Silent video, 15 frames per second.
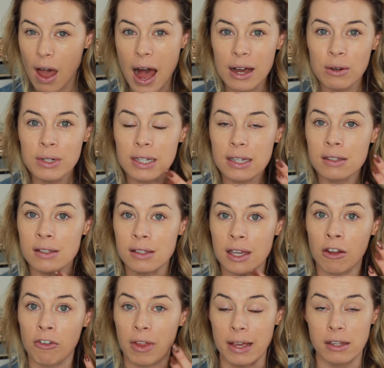I would
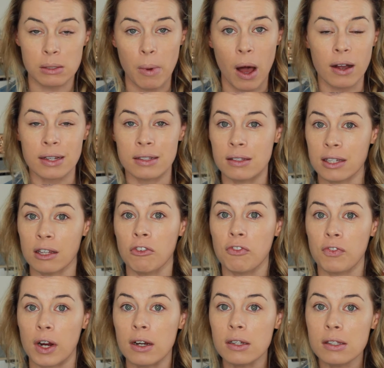conceal, like spot conceal
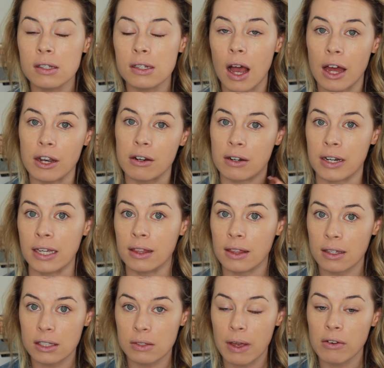first underneath
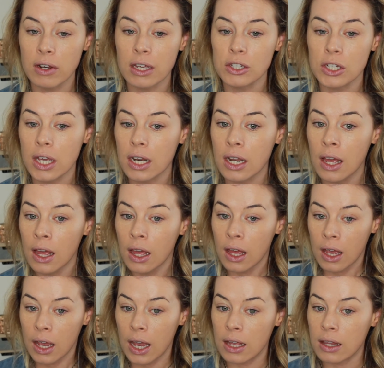this foundation,
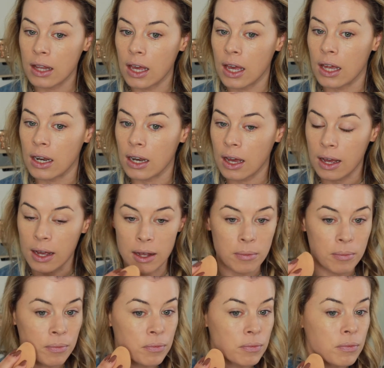and
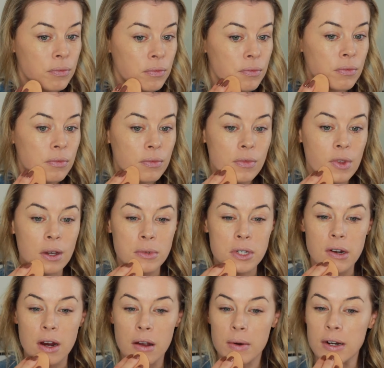then I'm
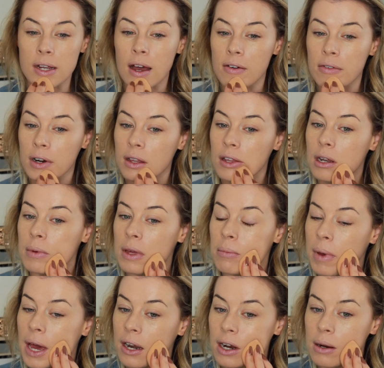sure it would cover a little
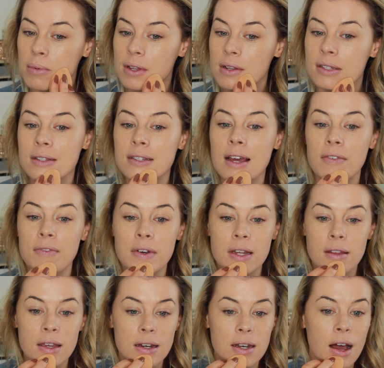bit better, but it's
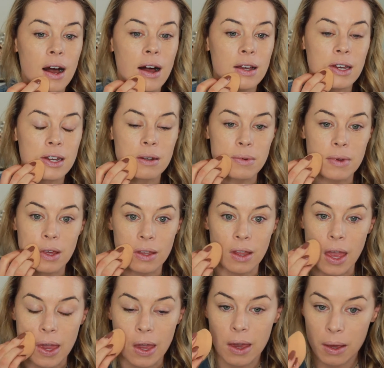definitely not going to be
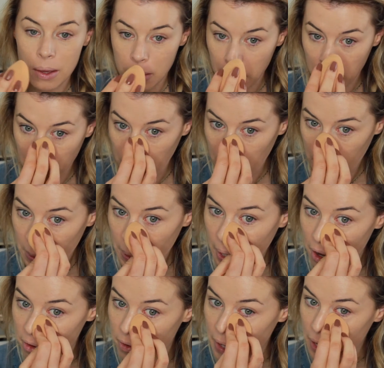like
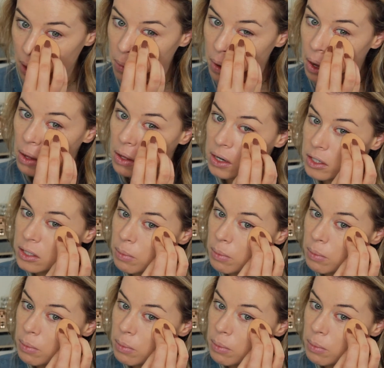covering up all your